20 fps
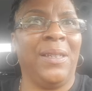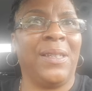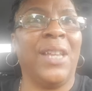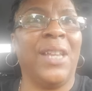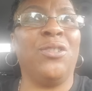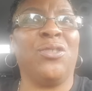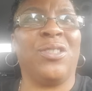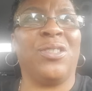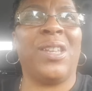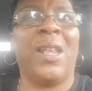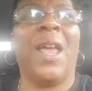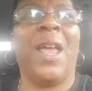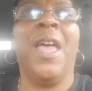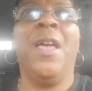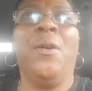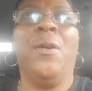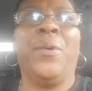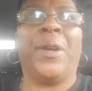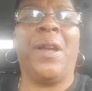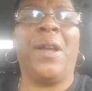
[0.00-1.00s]
They used to say that
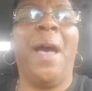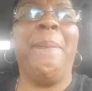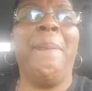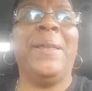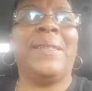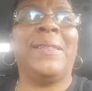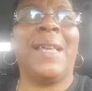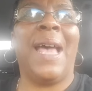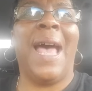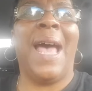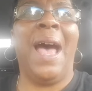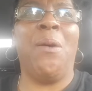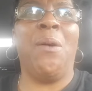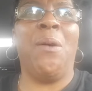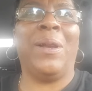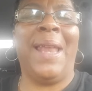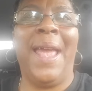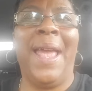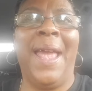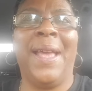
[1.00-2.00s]
we're coming to our
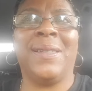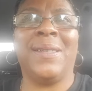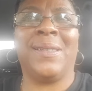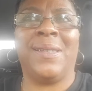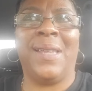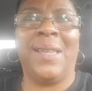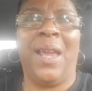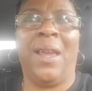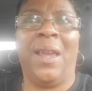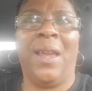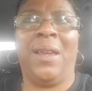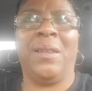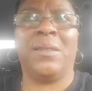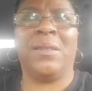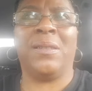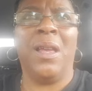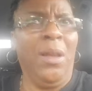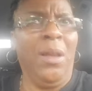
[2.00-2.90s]
last days.